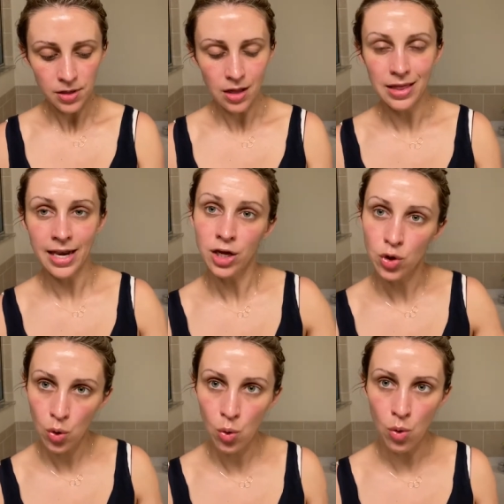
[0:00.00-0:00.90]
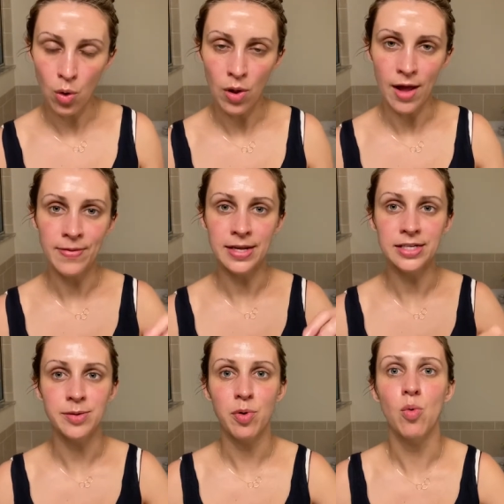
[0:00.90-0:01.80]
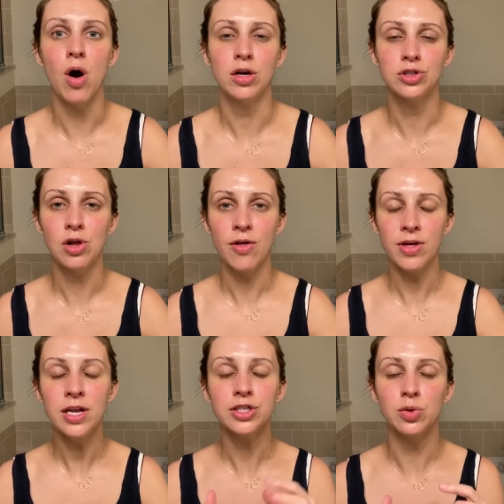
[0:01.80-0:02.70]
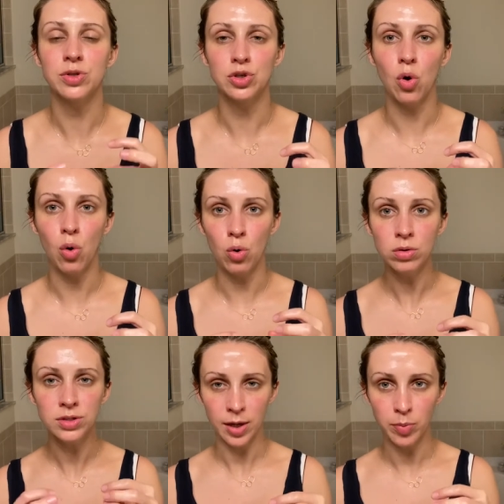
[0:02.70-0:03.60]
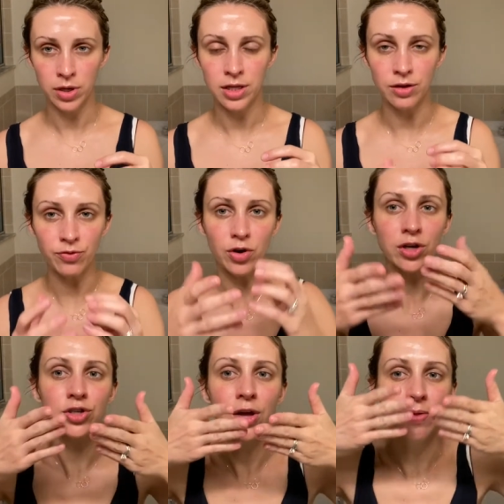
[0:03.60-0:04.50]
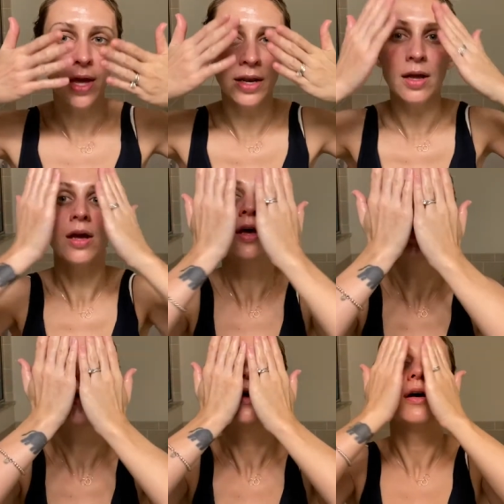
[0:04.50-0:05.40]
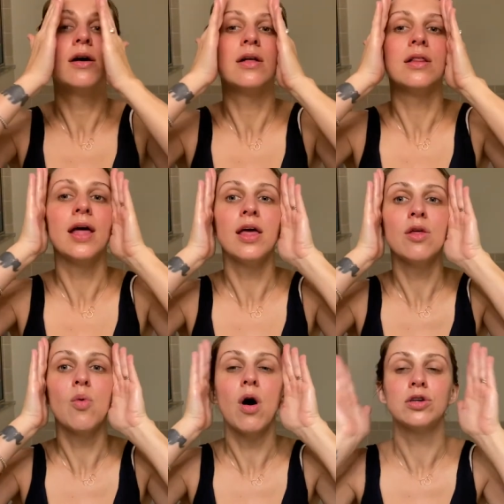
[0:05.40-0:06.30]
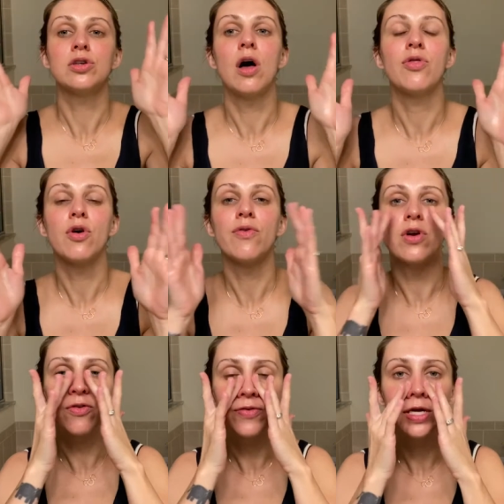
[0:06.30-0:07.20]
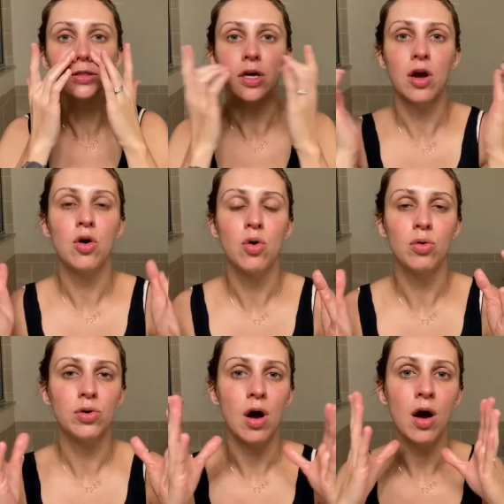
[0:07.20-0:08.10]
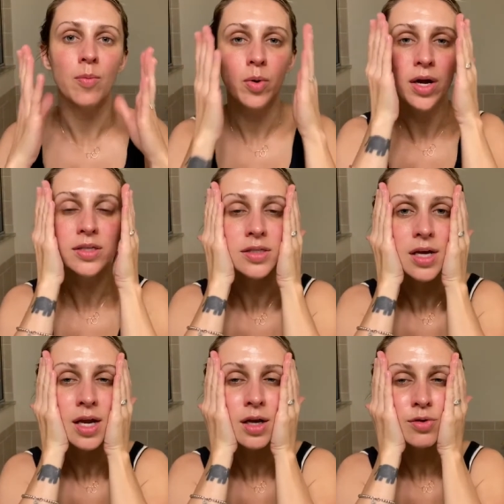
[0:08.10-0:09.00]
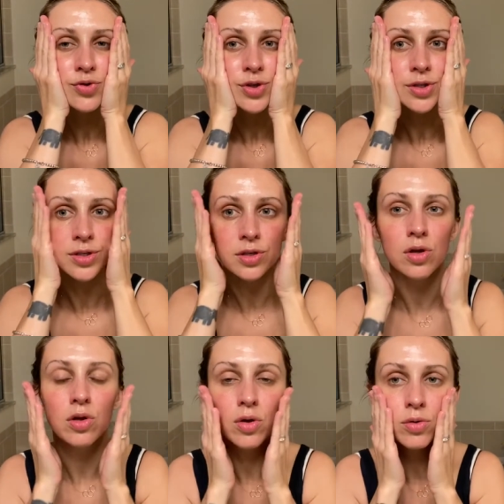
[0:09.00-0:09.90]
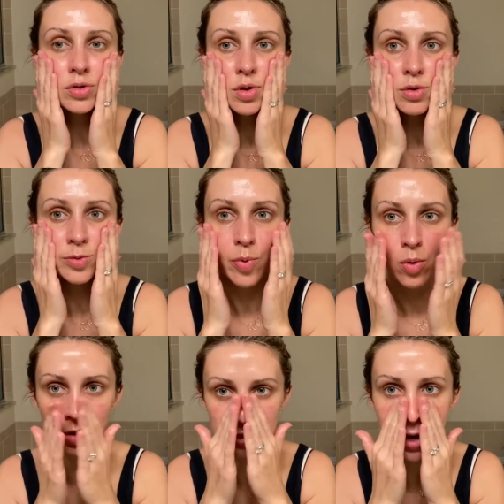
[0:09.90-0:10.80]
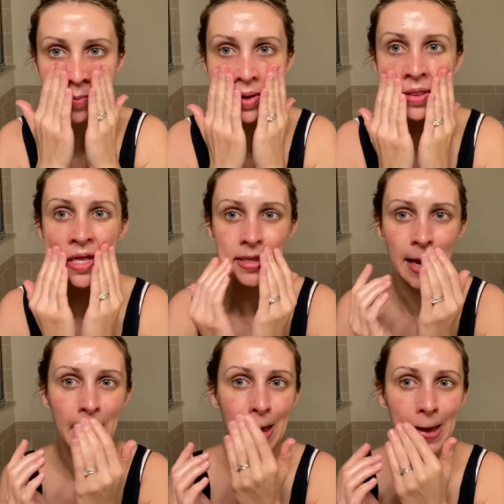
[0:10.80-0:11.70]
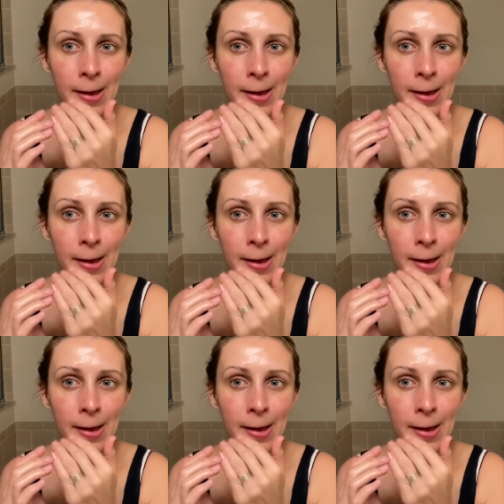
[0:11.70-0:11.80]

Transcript: Let it cool and then dip a washcloth in it so it's cold, like put it in the fridge, and then lay the washcloth over your face like a cold compress, and it'll just close those pores up and let that